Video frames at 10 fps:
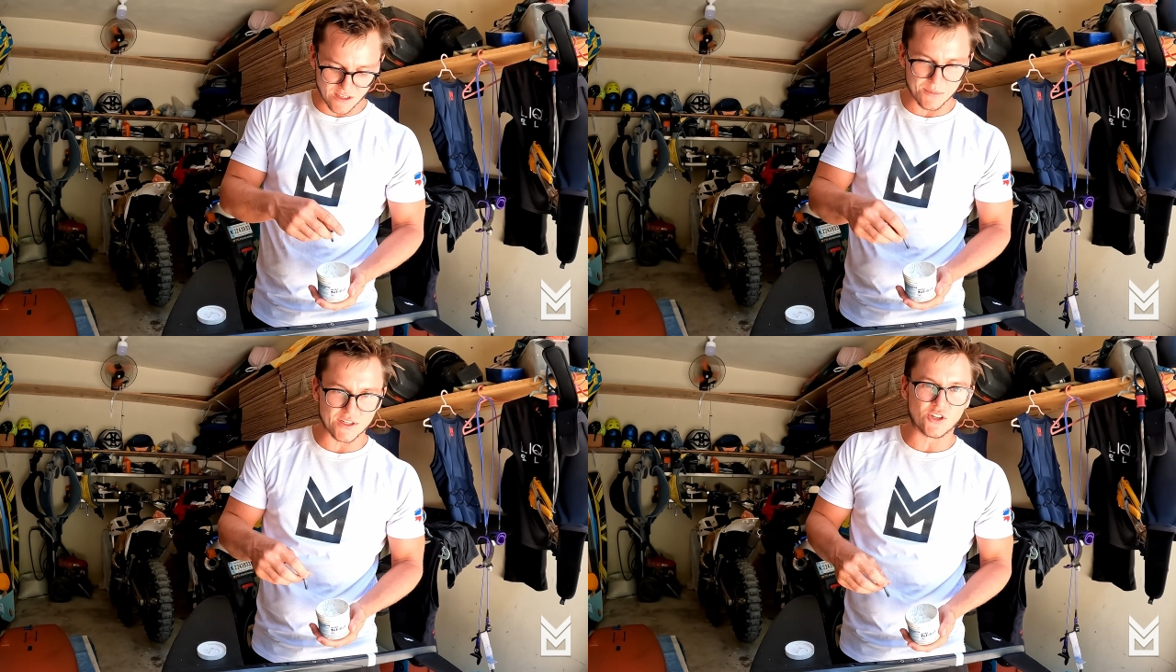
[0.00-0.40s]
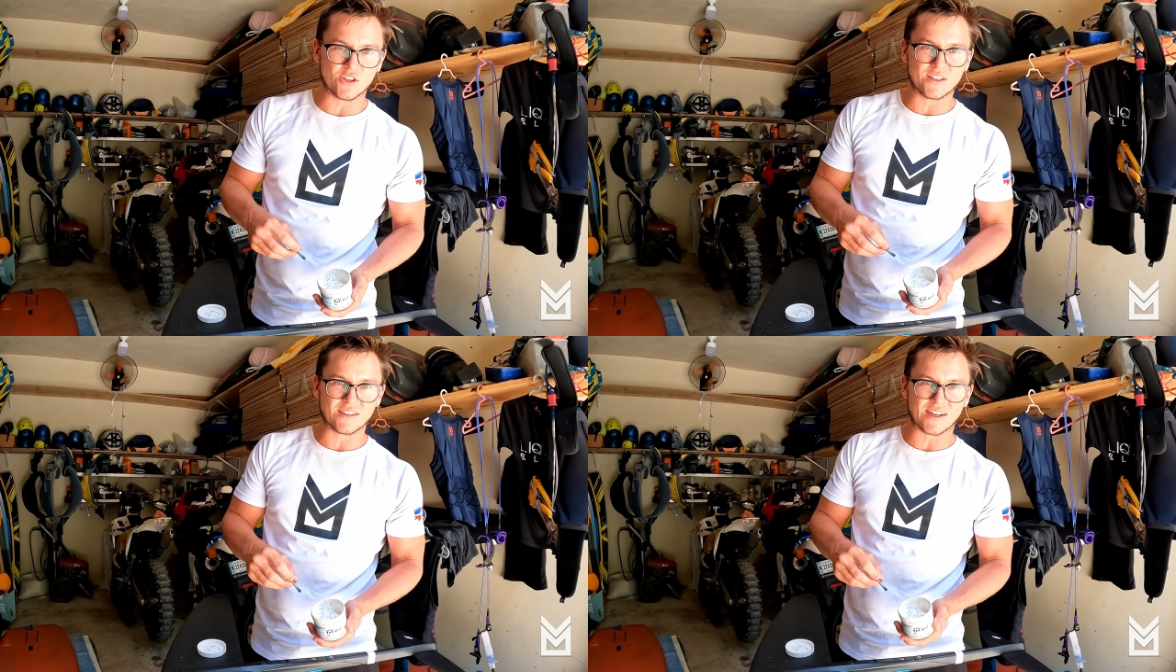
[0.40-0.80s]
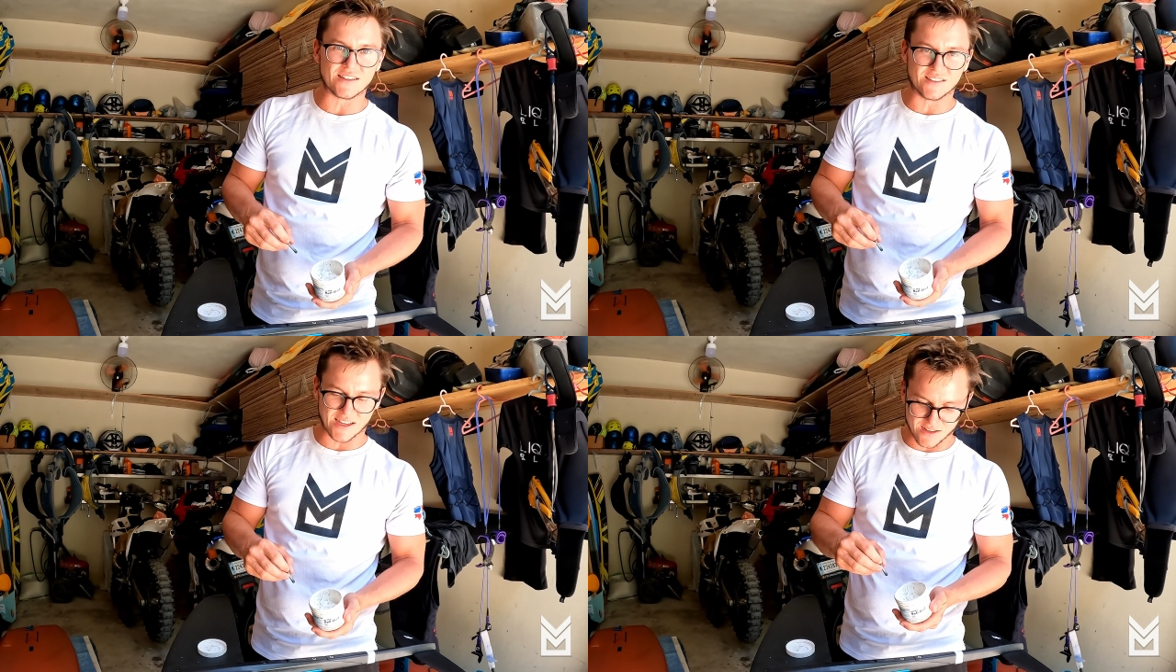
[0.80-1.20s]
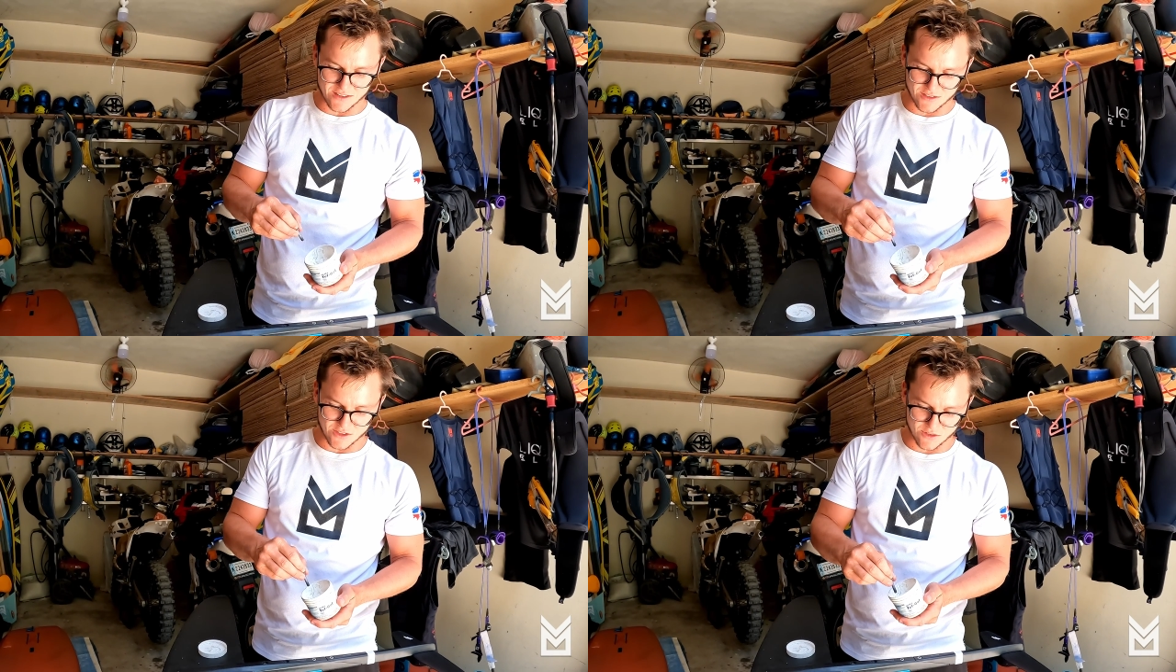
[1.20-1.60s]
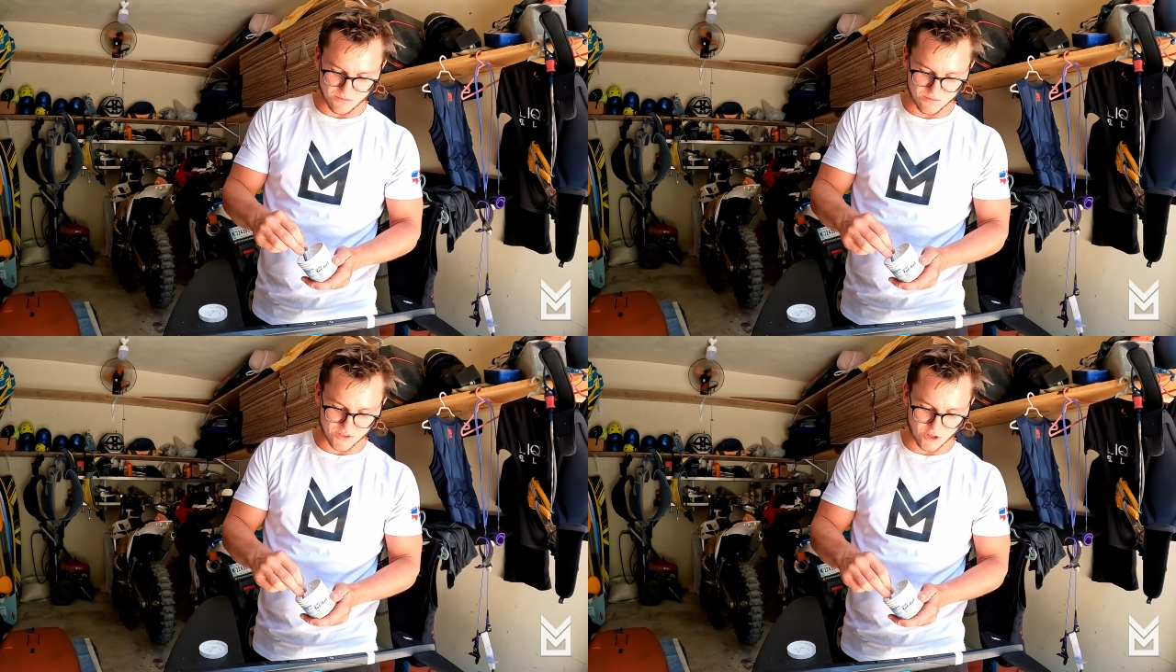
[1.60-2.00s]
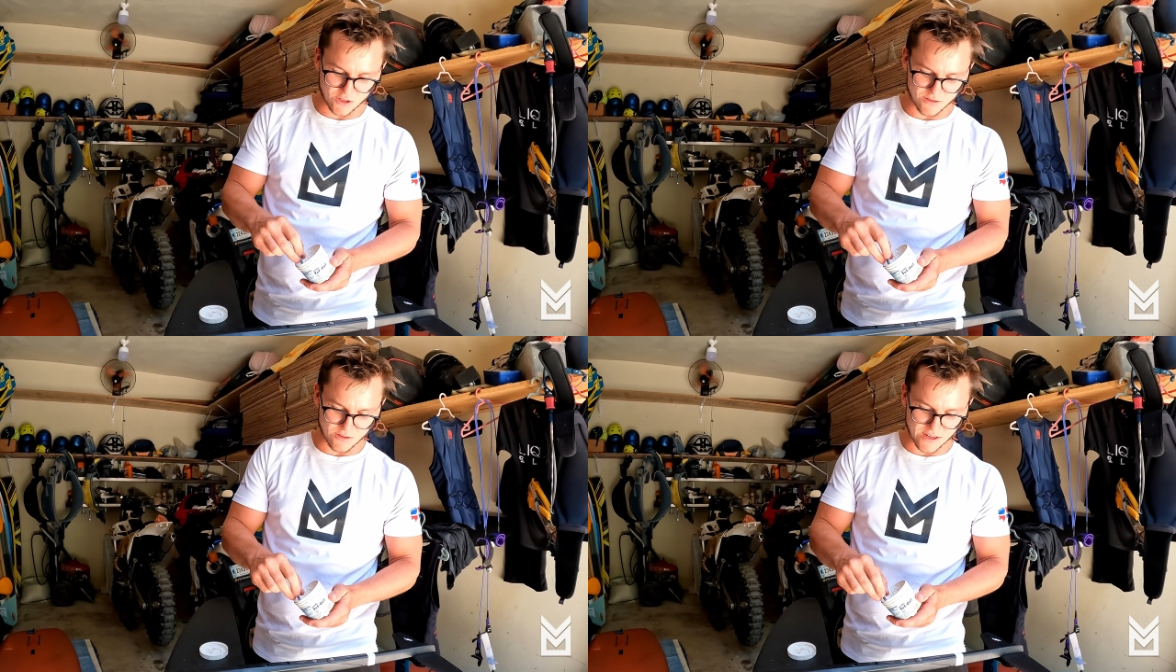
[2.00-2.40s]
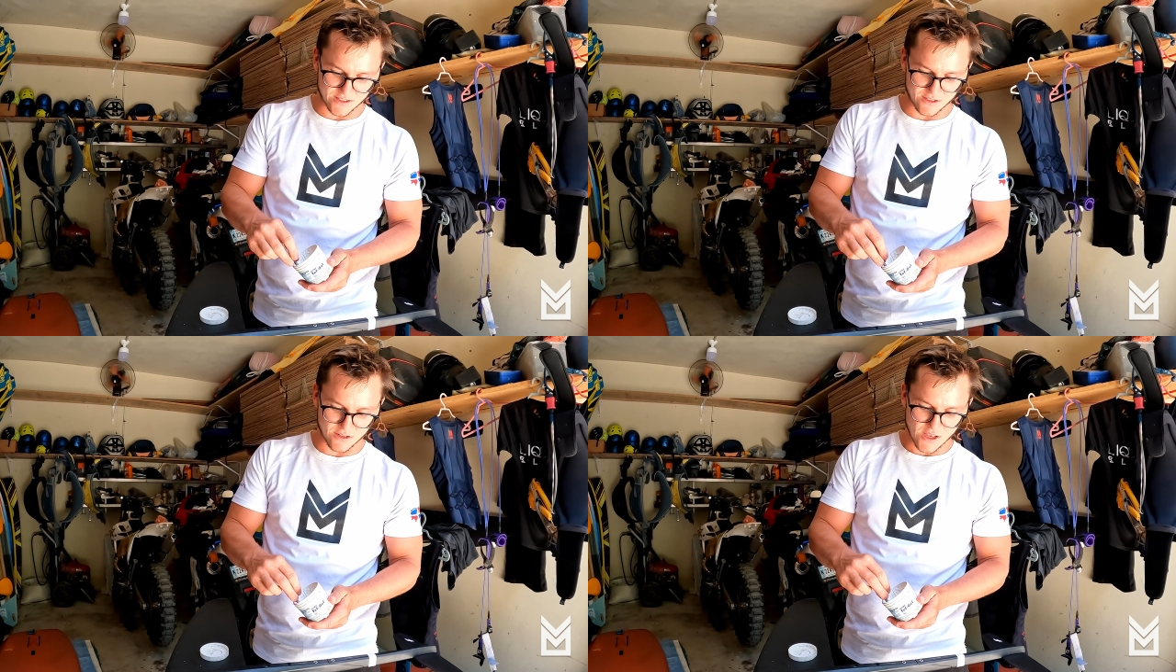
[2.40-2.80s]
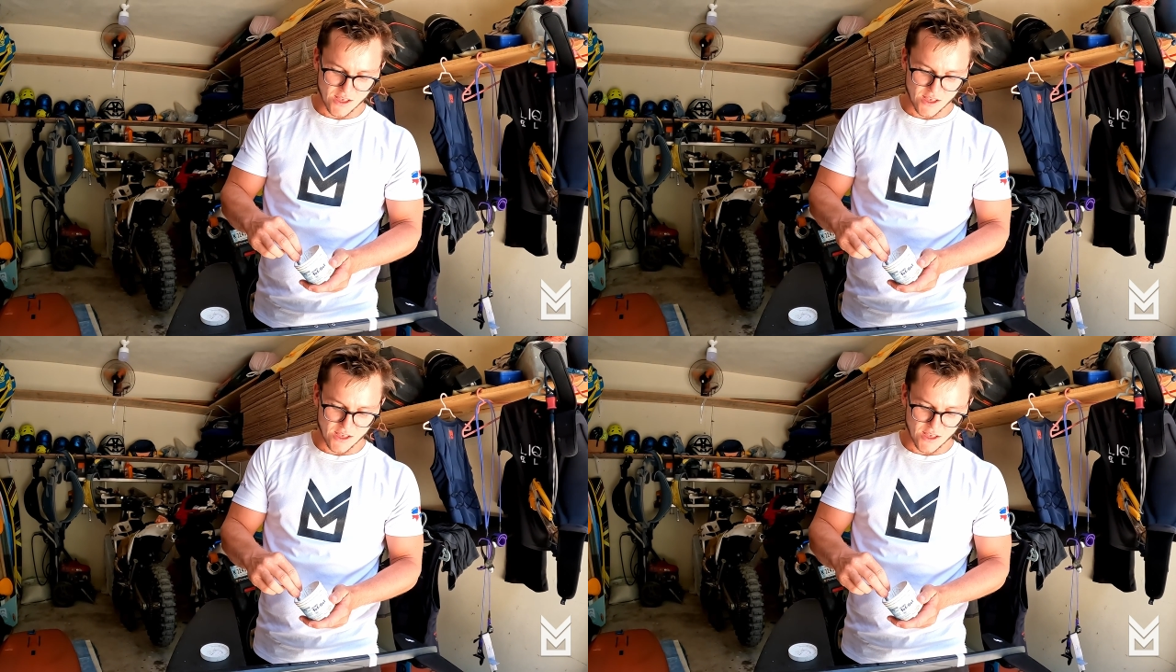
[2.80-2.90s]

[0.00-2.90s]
a little bit dirty because I got sand, you know, it's hard around here.